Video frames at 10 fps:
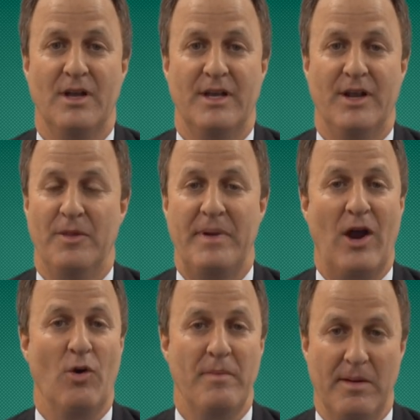You know, the
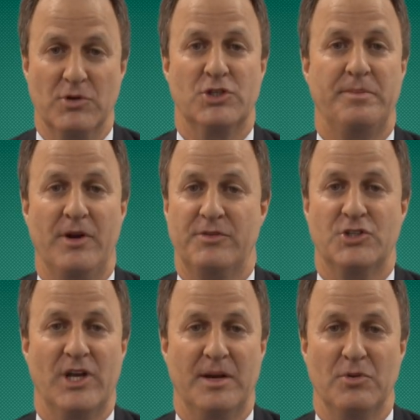power of membership here at the
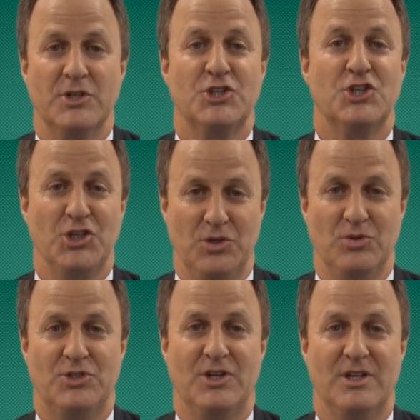Chamber is
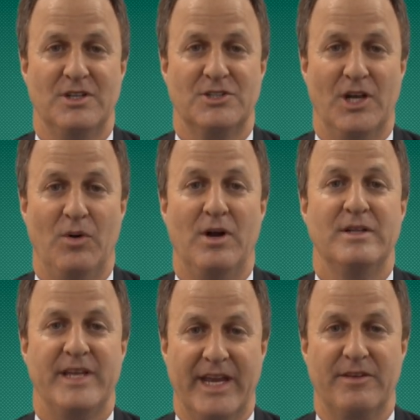huge. So
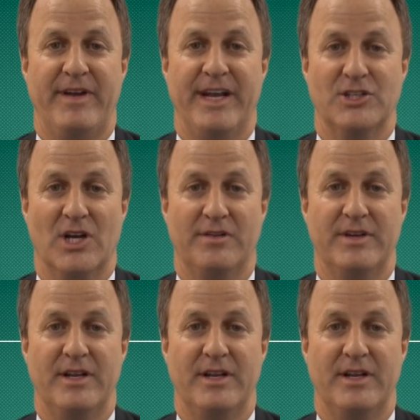take advantage of